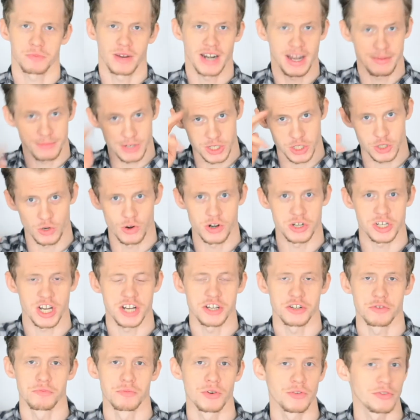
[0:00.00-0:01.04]
My name is George. I
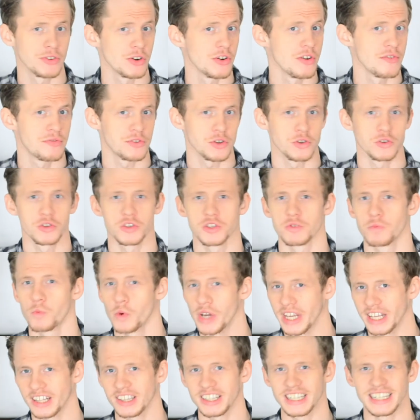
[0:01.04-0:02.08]
do movie reviews
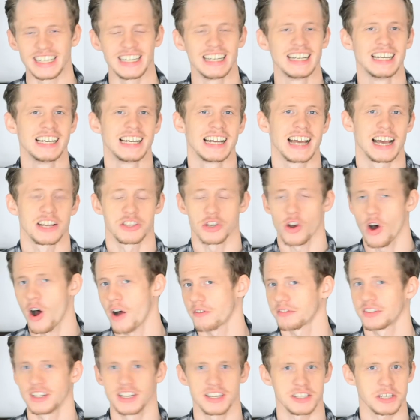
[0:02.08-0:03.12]
weekly, as
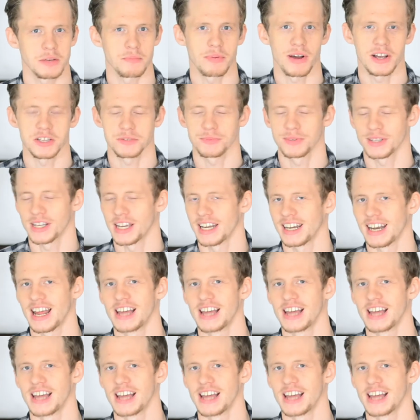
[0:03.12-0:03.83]
often as I possibly can.